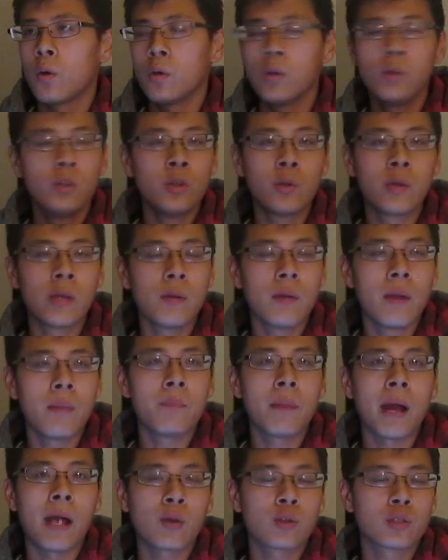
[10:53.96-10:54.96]
you can
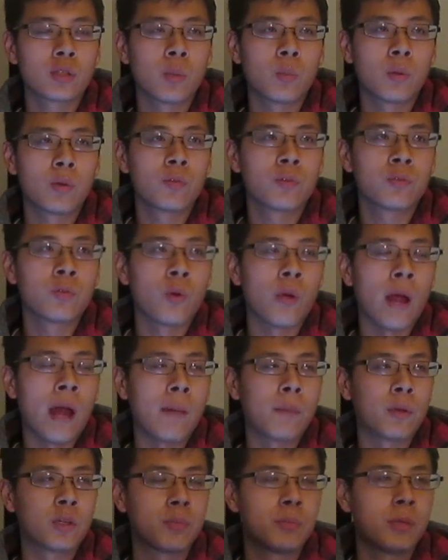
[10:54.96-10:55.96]
admire someone for
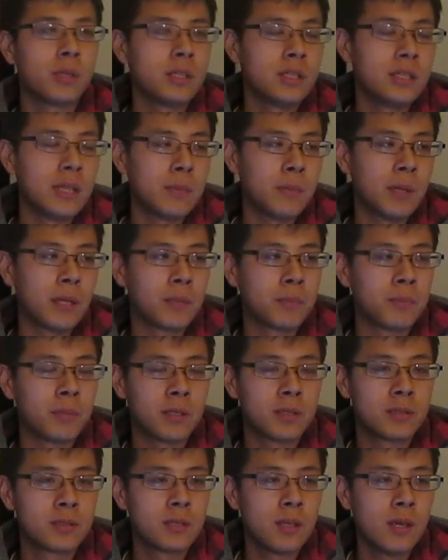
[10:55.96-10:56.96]
how much money they make,
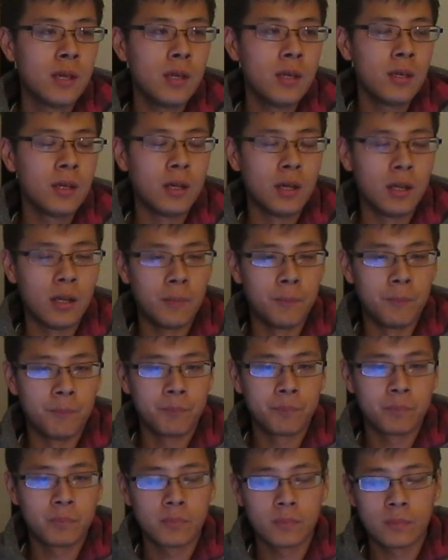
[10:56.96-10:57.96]
but um,
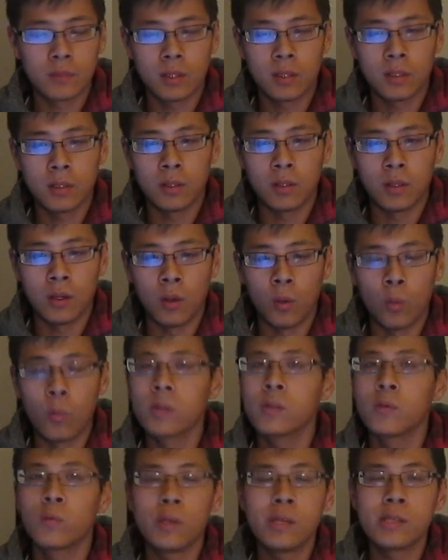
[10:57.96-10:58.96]
uh,
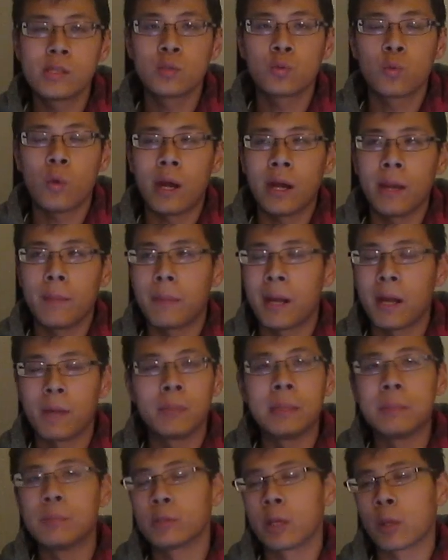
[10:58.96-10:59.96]
one of the reasons why I admire
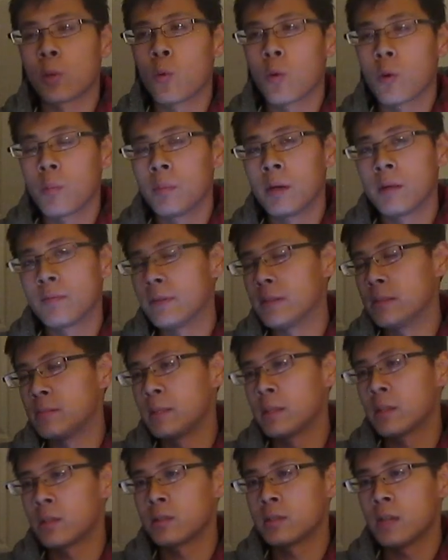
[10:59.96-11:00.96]
people like Warren Buffett is
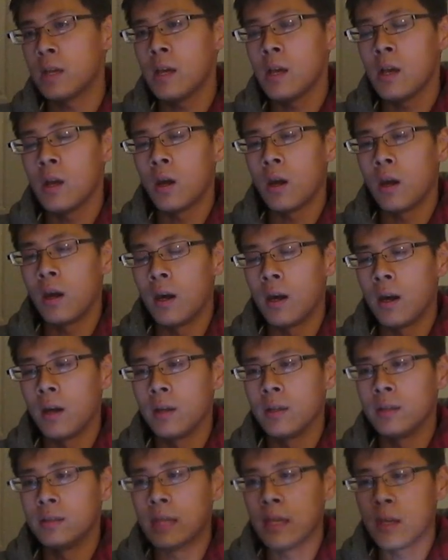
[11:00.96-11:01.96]
because
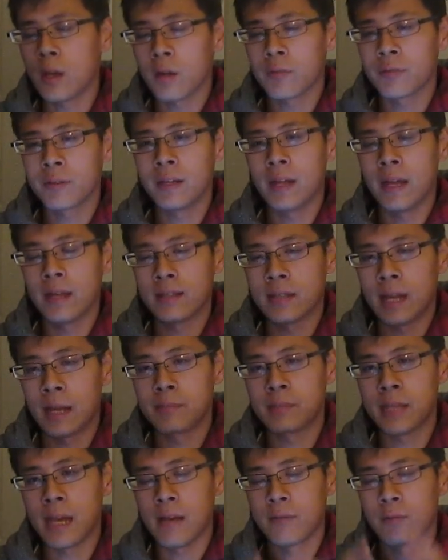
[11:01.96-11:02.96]
uh, they
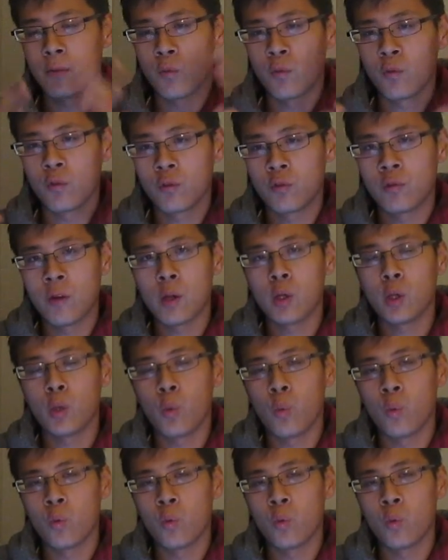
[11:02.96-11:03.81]
oftentimes have a very